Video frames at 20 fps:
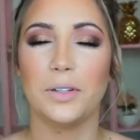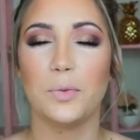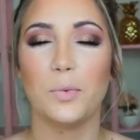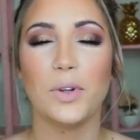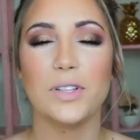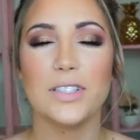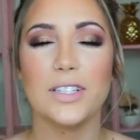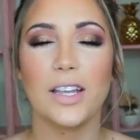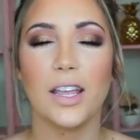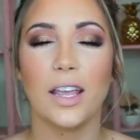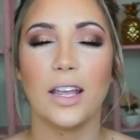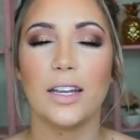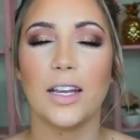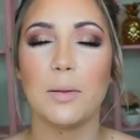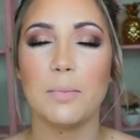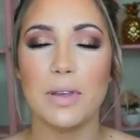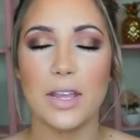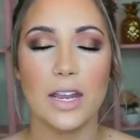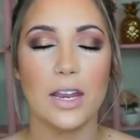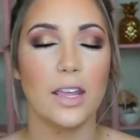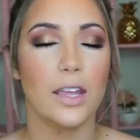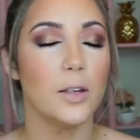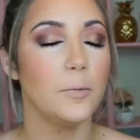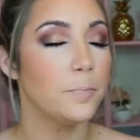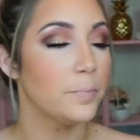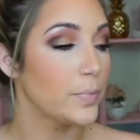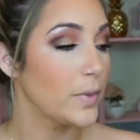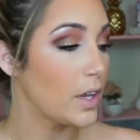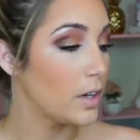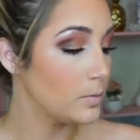Once again, I'm eating
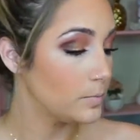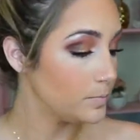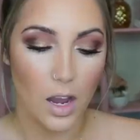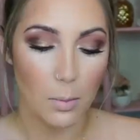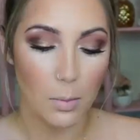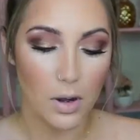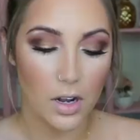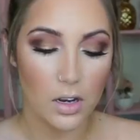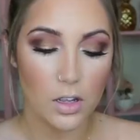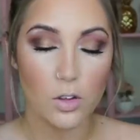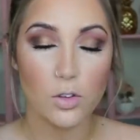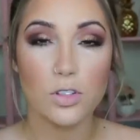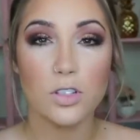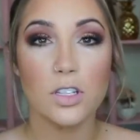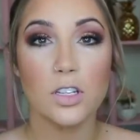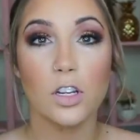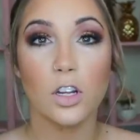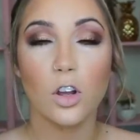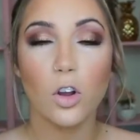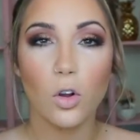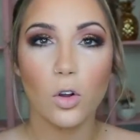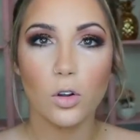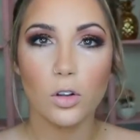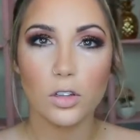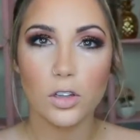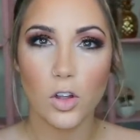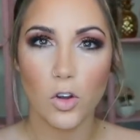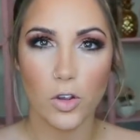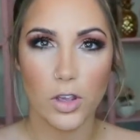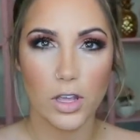it. I'm going to use the Nicole
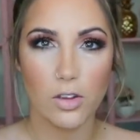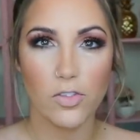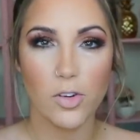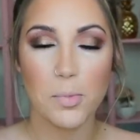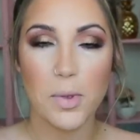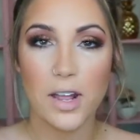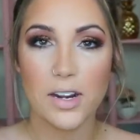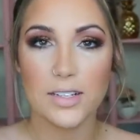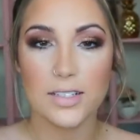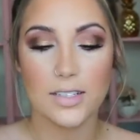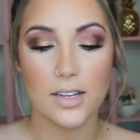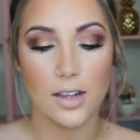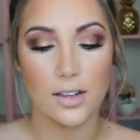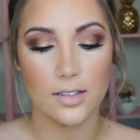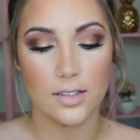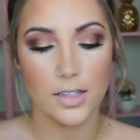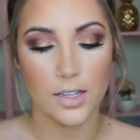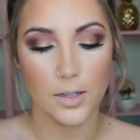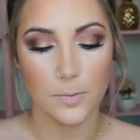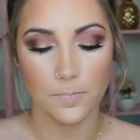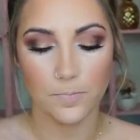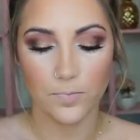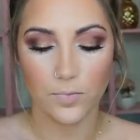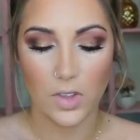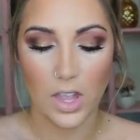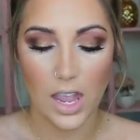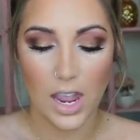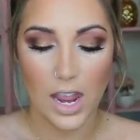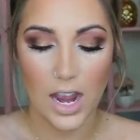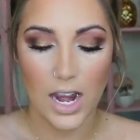Glow Kit from Anastasia.
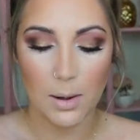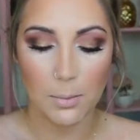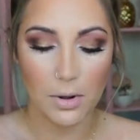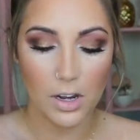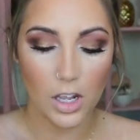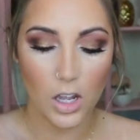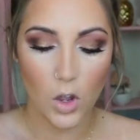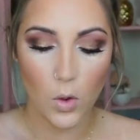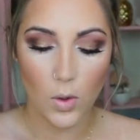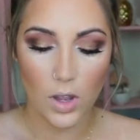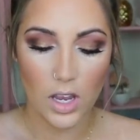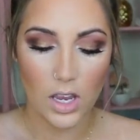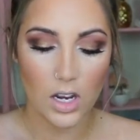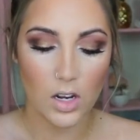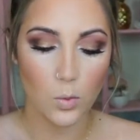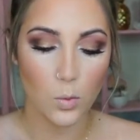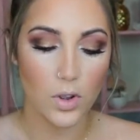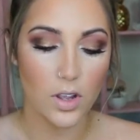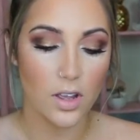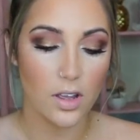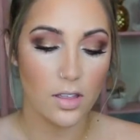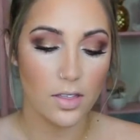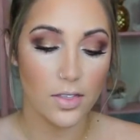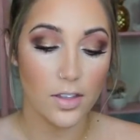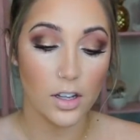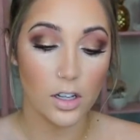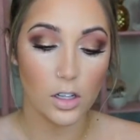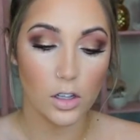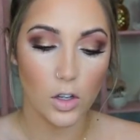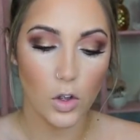And I'm going to go in with
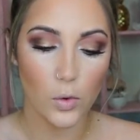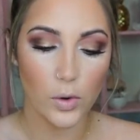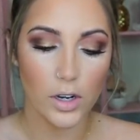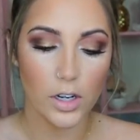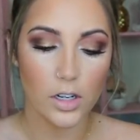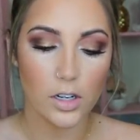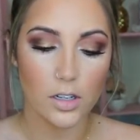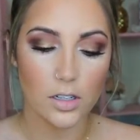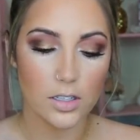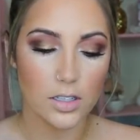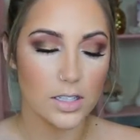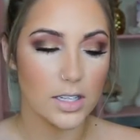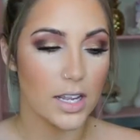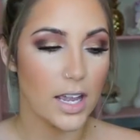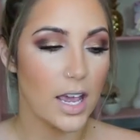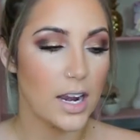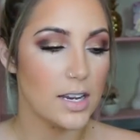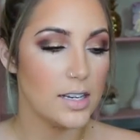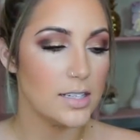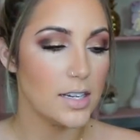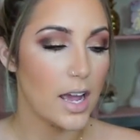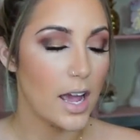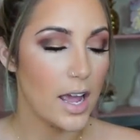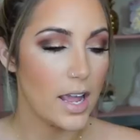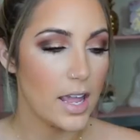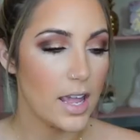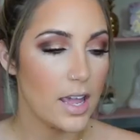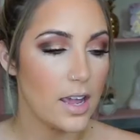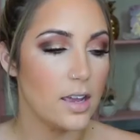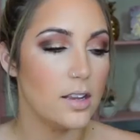the Glow Getter to kind of tie
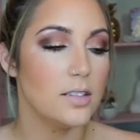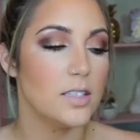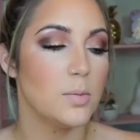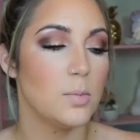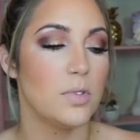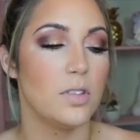in